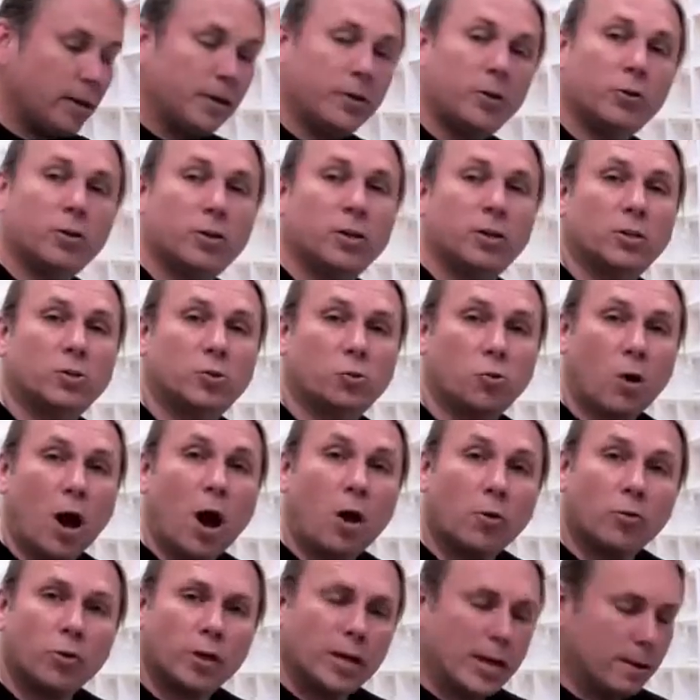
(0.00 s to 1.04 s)
you're going to
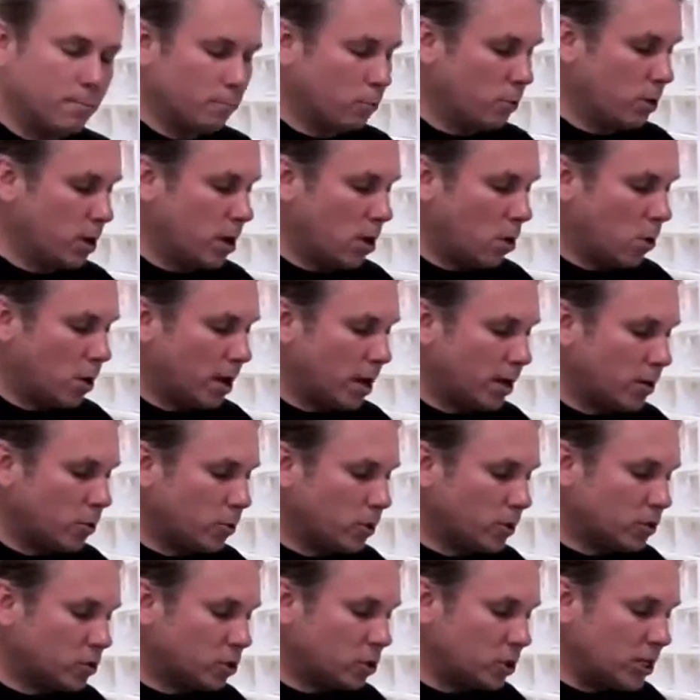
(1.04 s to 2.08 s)
drown the embryo, and you
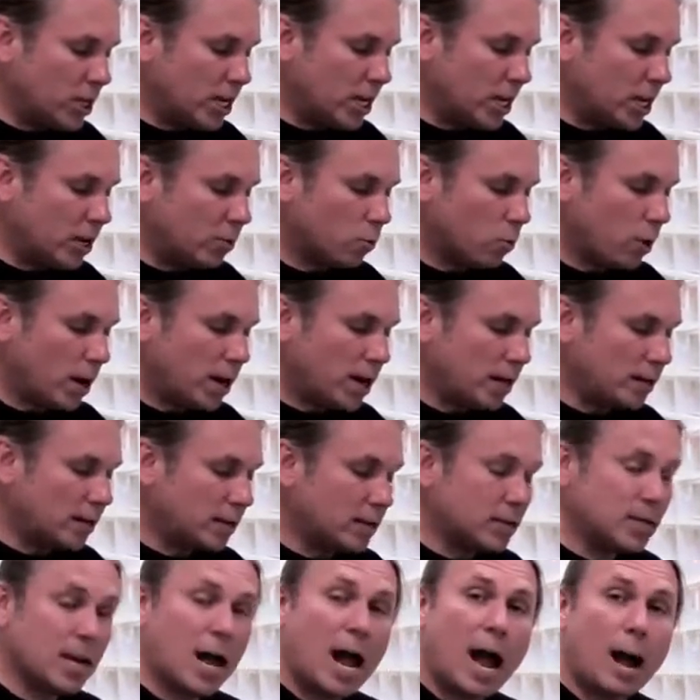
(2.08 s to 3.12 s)
can see right at
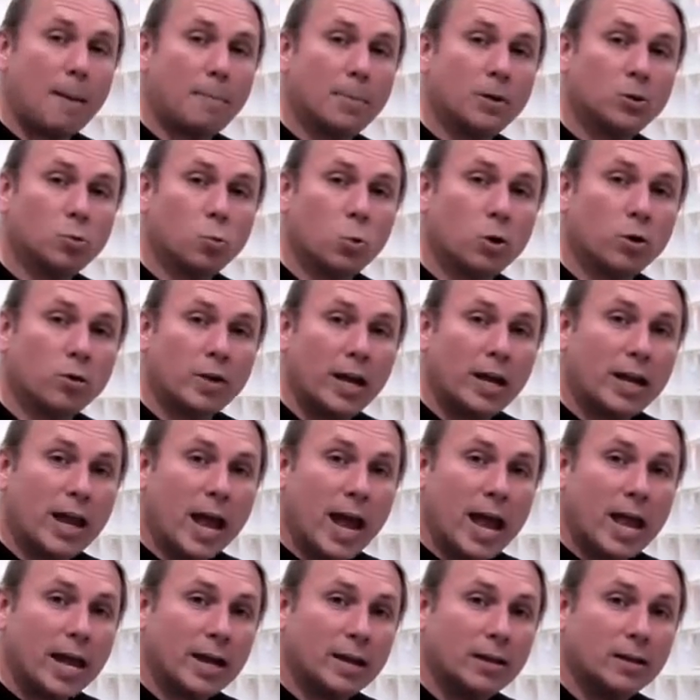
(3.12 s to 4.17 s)
the top is where that
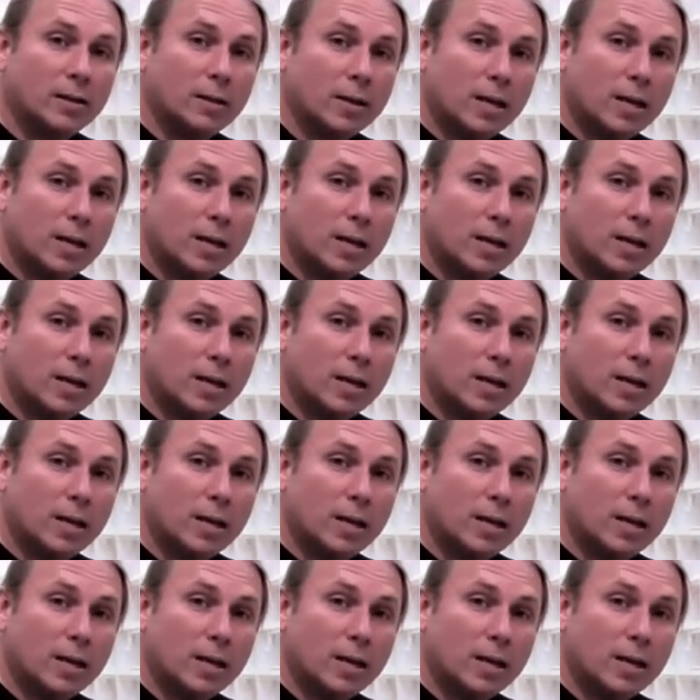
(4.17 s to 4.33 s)
egg